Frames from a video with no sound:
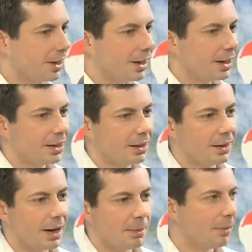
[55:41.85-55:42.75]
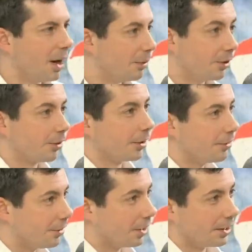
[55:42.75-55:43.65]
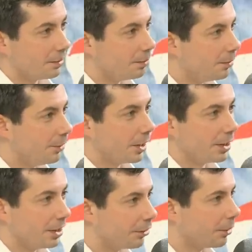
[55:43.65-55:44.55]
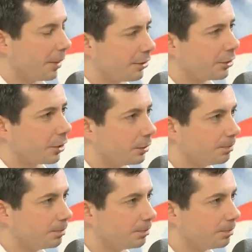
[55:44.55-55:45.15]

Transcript: and I'm obviously a very, very different messenger.